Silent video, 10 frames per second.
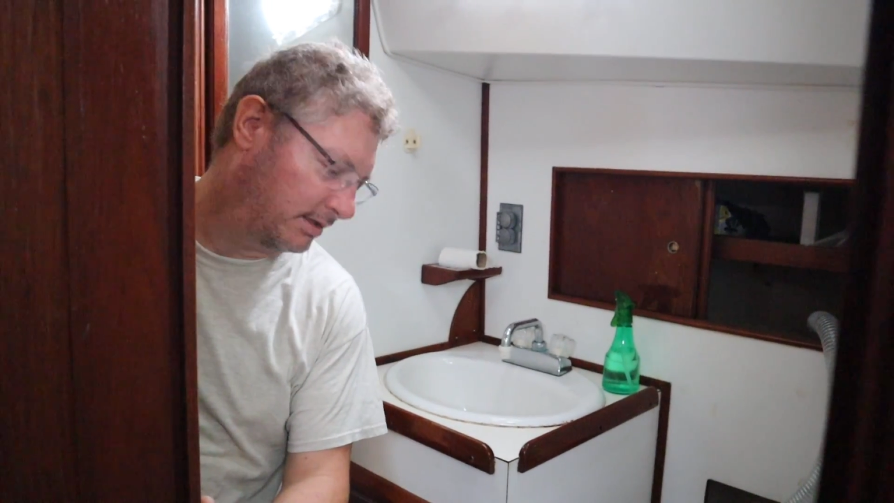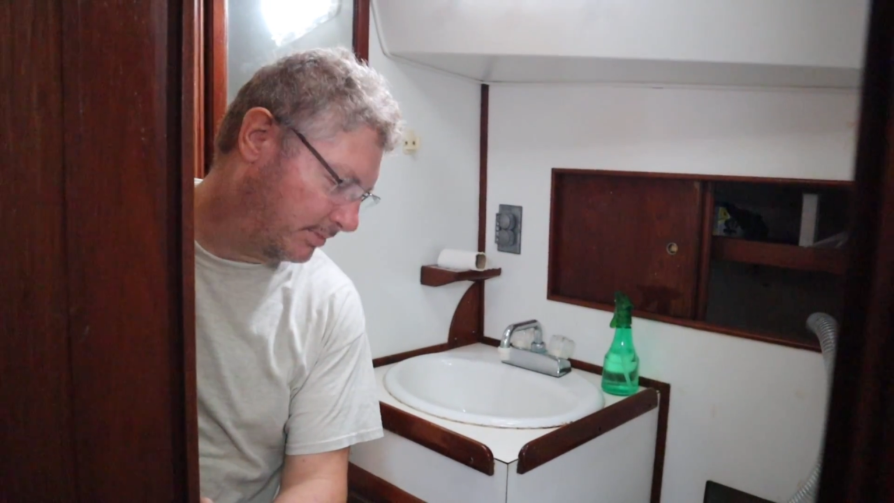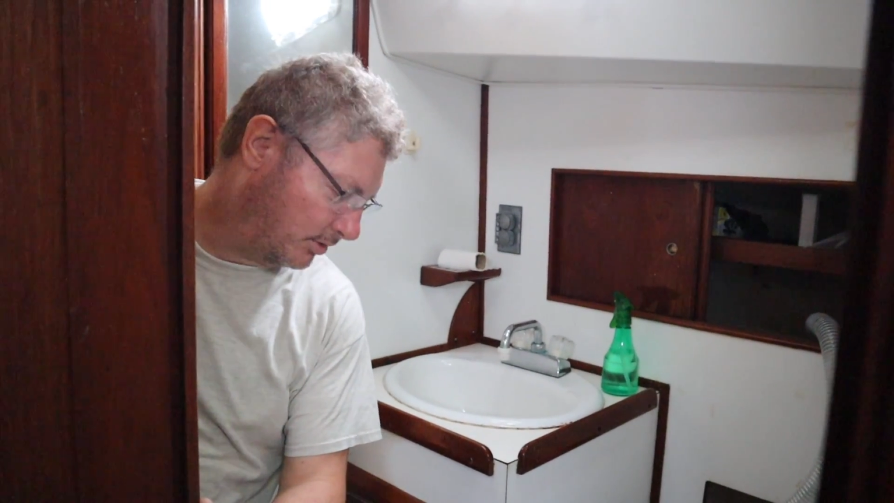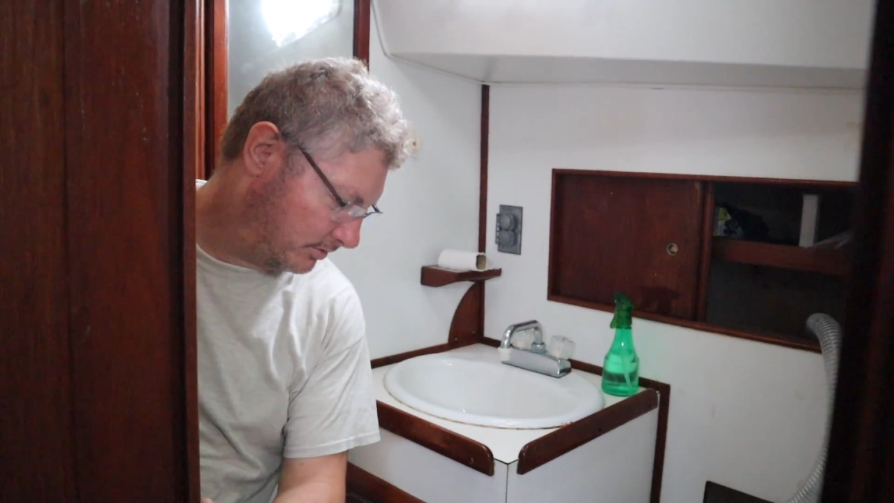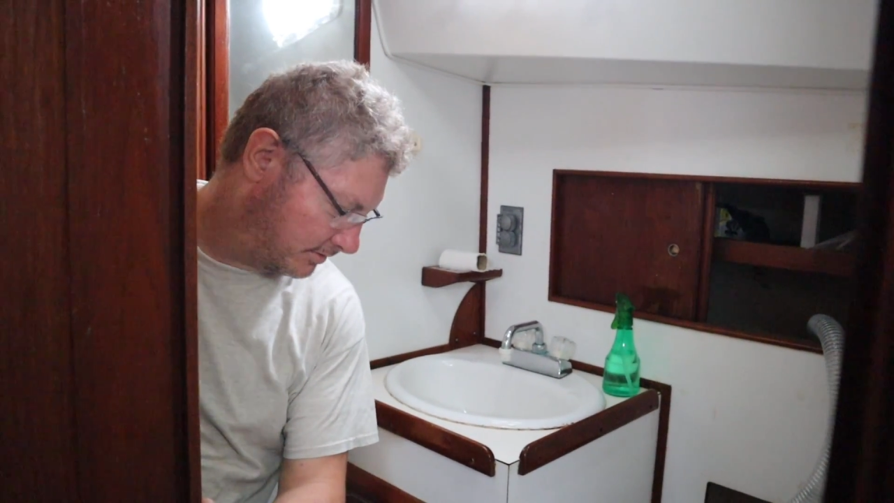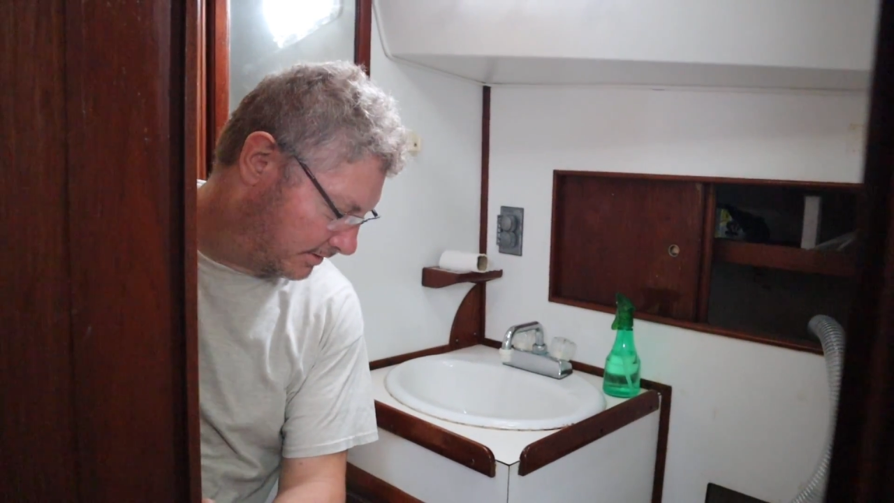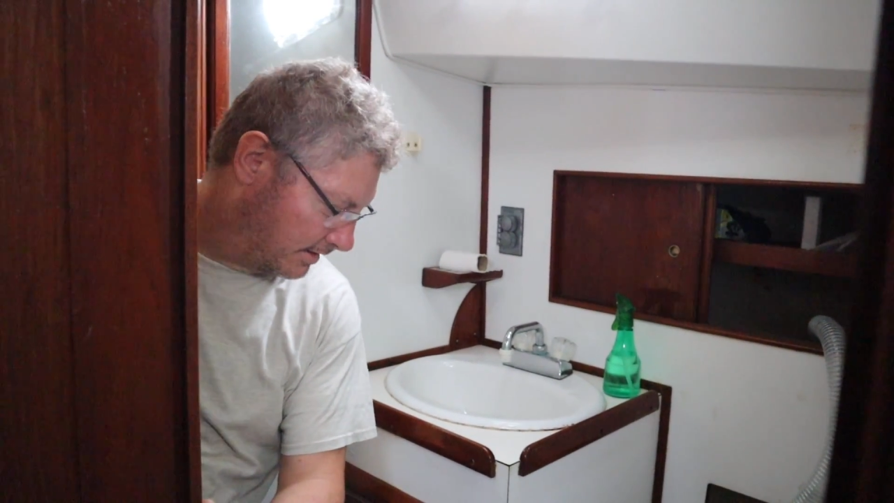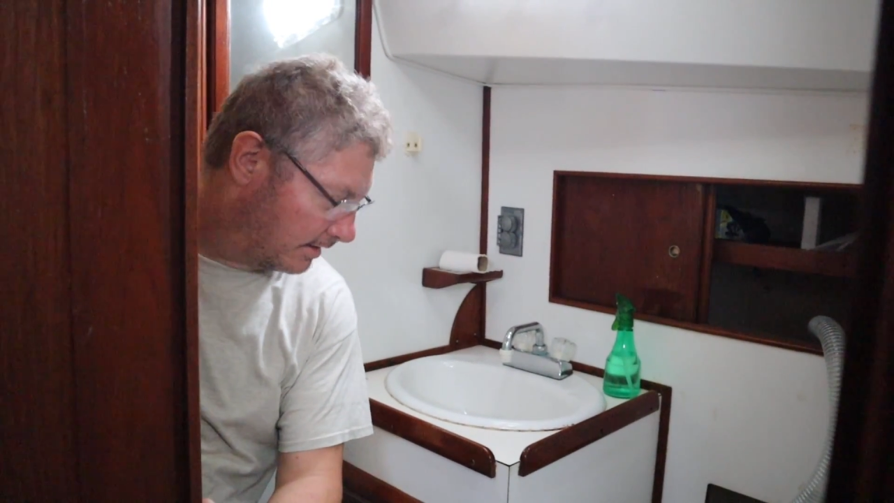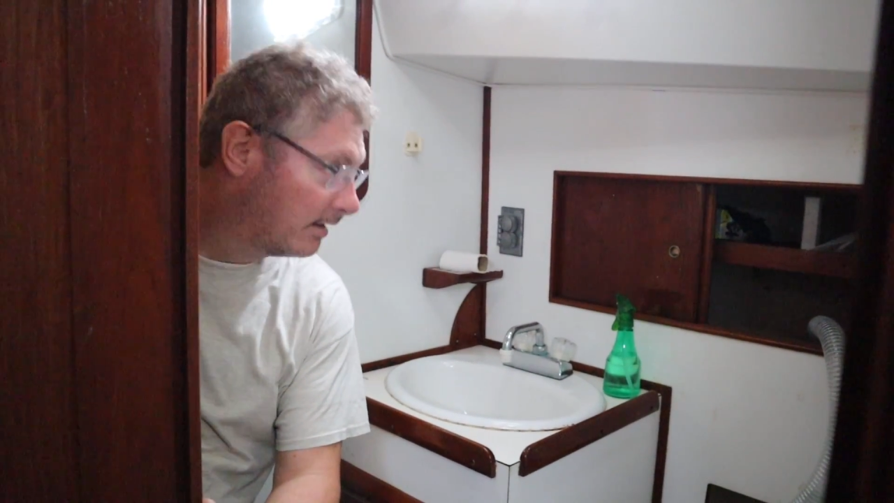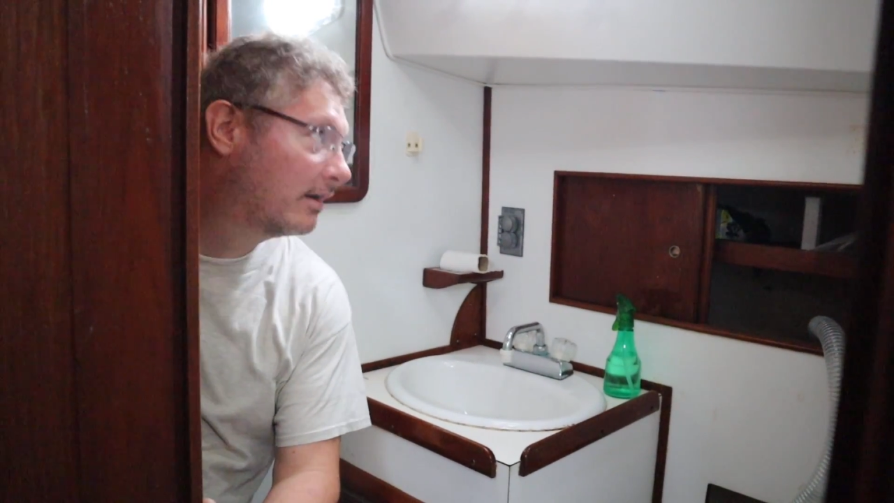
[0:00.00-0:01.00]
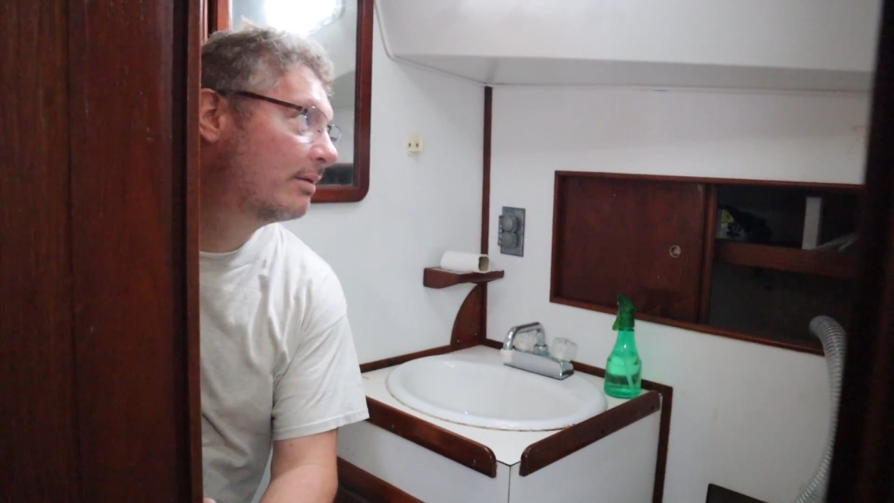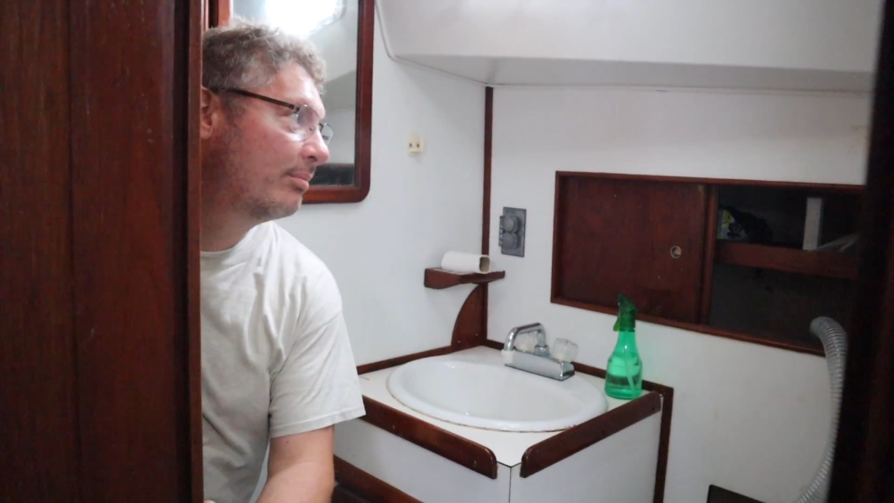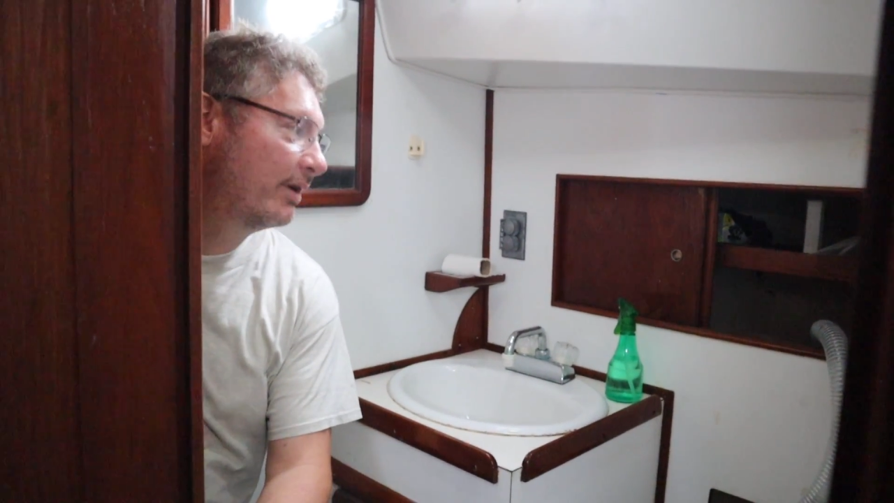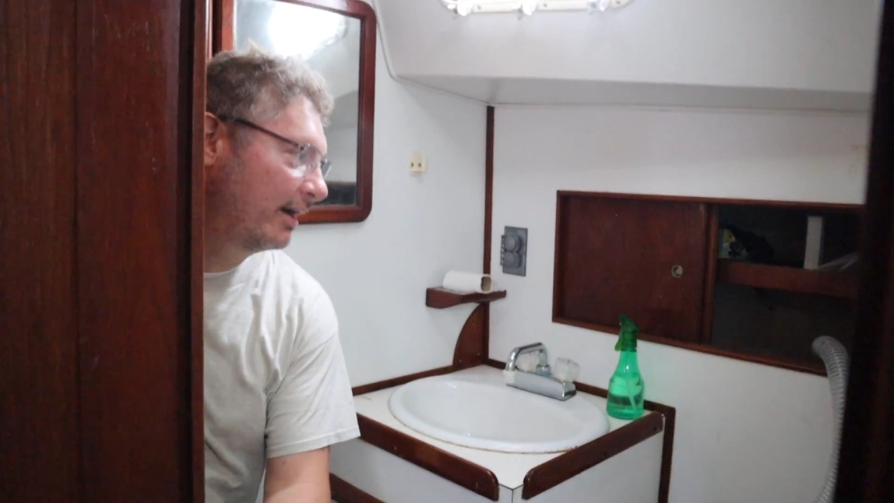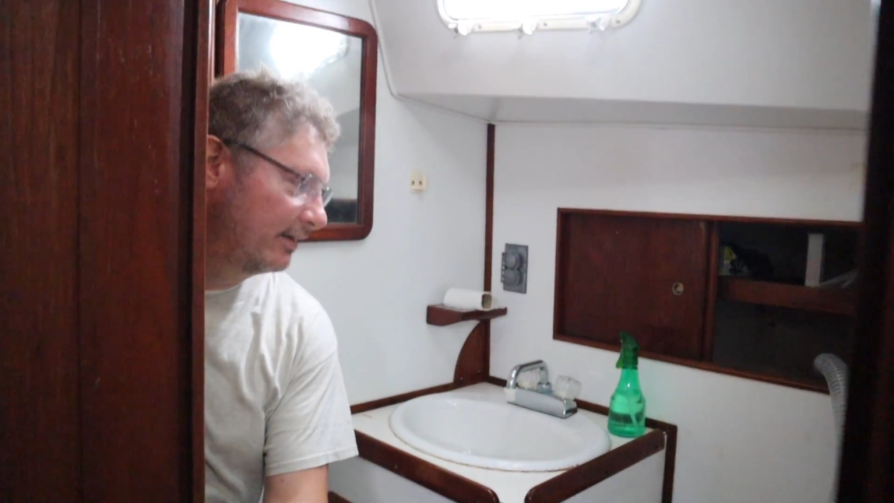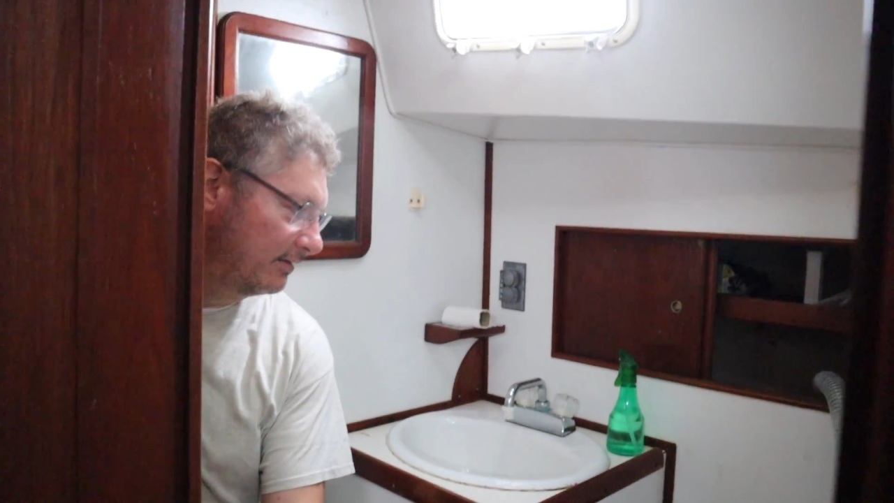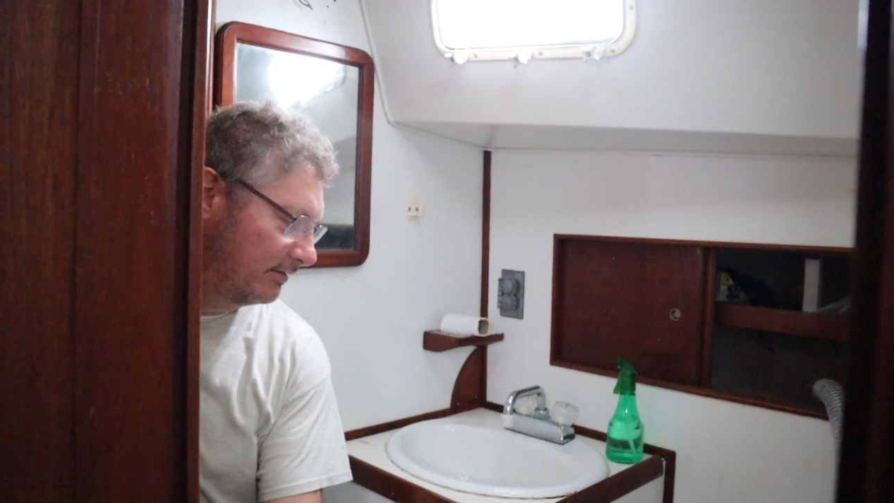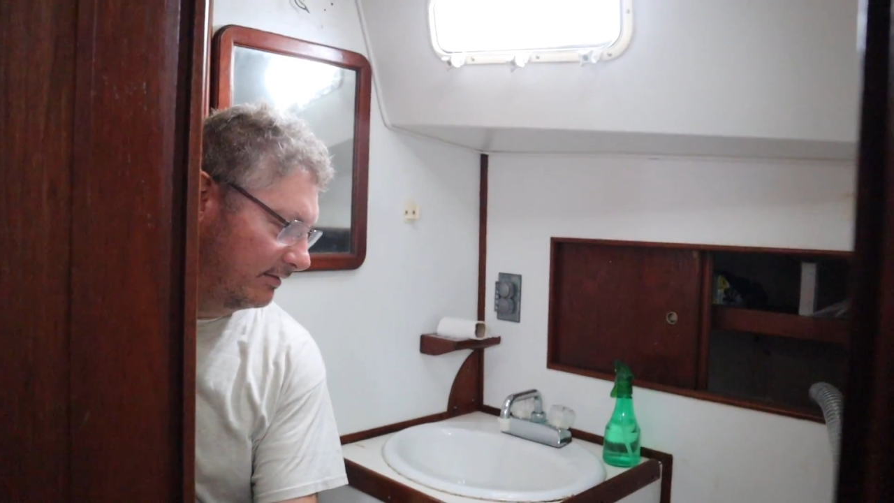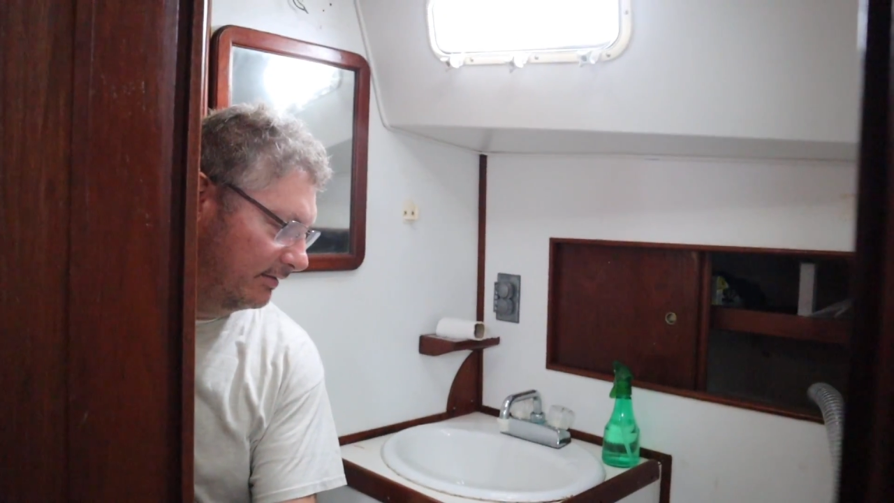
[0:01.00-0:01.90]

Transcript: the boat. But